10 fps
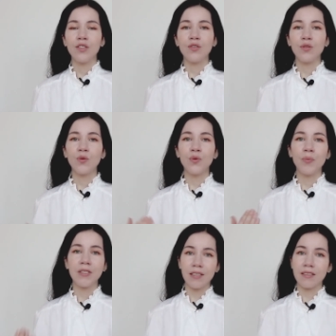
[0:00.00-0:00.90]
to
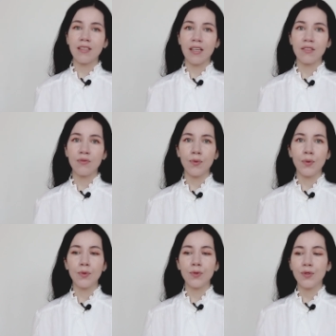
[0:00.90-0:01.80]
be
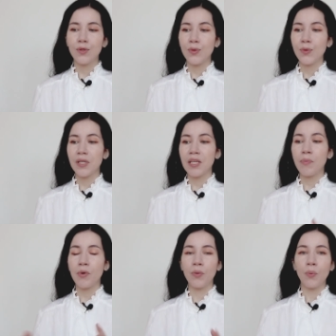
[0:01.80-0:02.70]
successful, to
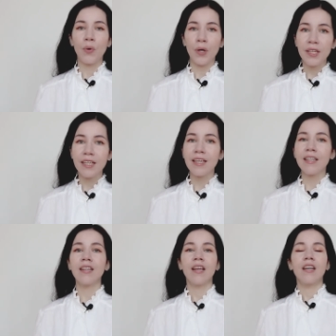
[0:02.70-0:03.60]
keep on
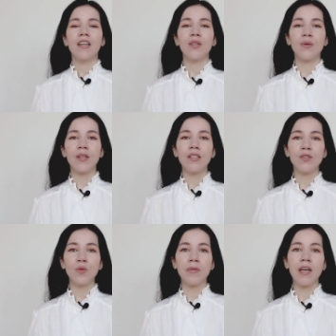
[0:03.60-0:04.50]
working, you need
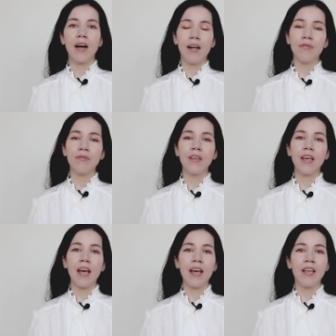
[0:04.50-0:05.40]
to be healthy,
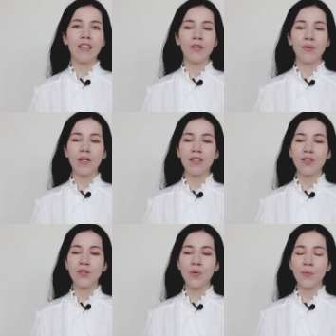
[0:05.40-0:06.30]
and you need
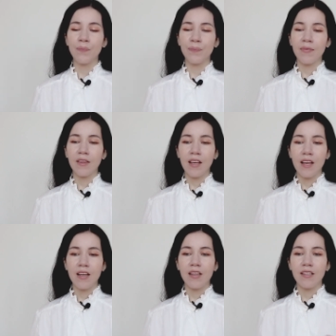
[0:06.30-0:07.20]
to
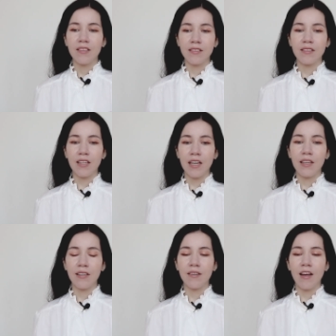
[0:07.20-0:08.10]
stay